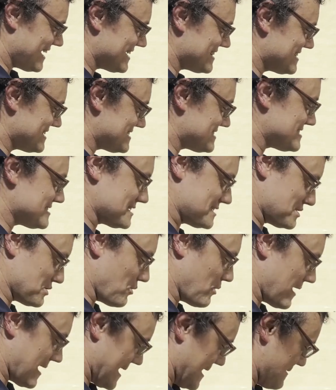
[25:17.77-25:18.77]
This is a
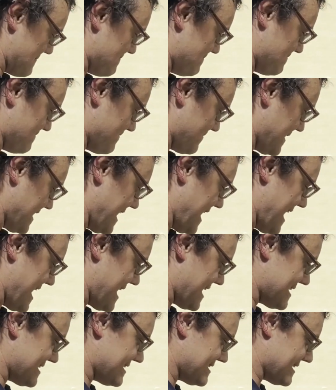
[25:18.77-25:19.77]
toy.
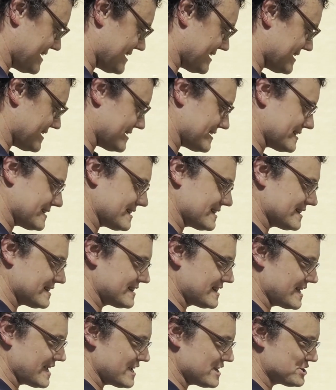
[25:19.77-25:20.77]
And
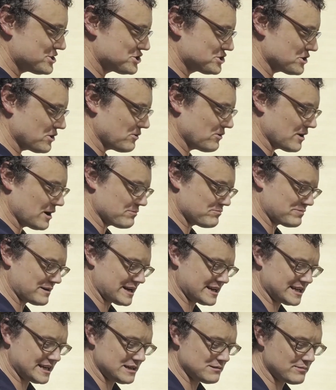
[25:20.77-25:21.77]
they show up
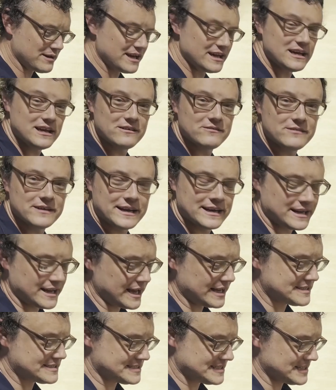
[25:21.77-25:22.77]
on eBay and
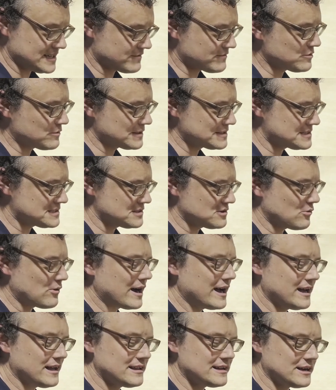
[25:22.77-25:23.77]
Etsy every once in a
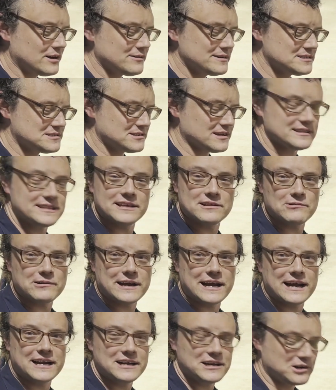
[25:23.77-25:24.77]
while, and I always thought they were
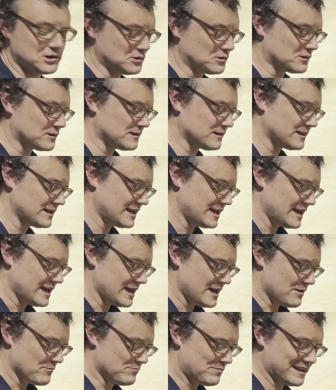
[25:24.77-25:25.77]
kind of cool.
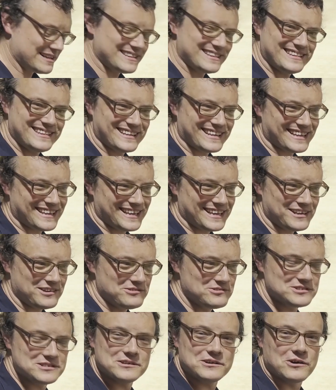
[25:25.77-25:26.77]
But they
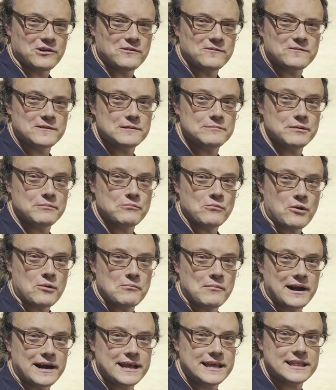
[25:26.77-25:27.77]
usually go for a little bit more
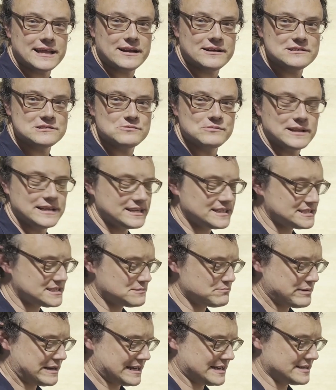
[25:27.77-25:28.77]
money than I was willing to
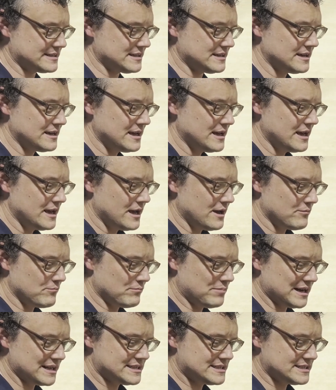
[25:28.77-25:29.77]
spend.
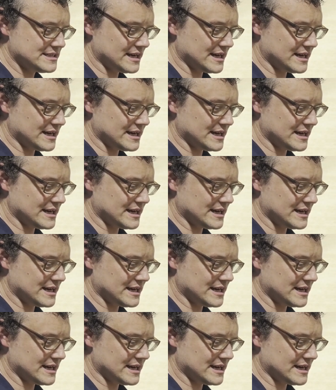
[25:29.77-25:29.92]
But